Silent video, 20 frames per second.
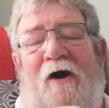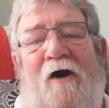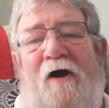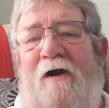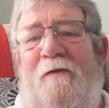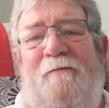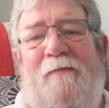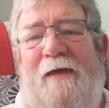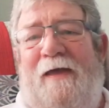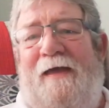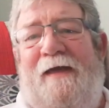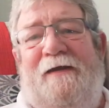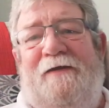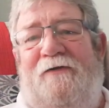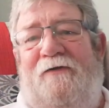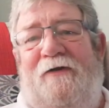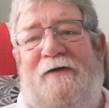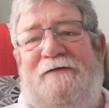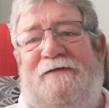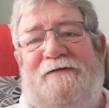our pay
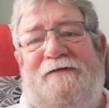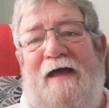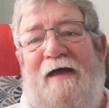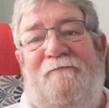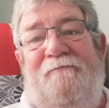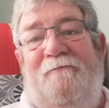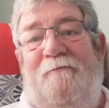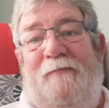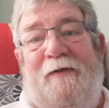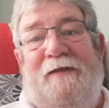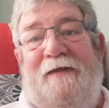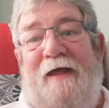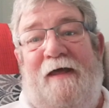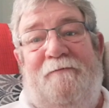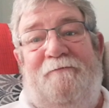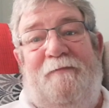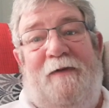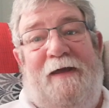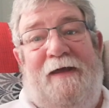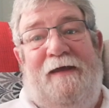increases haven't been
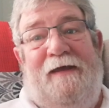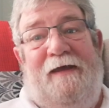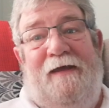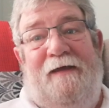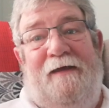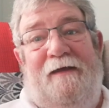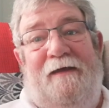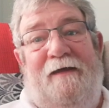that big.